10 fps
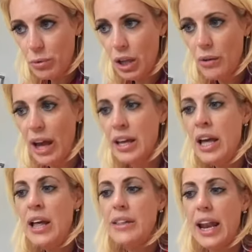Okay,
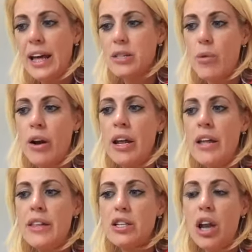the last one,
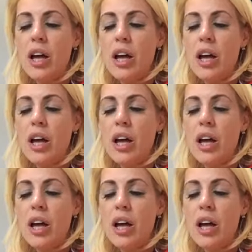there's a lot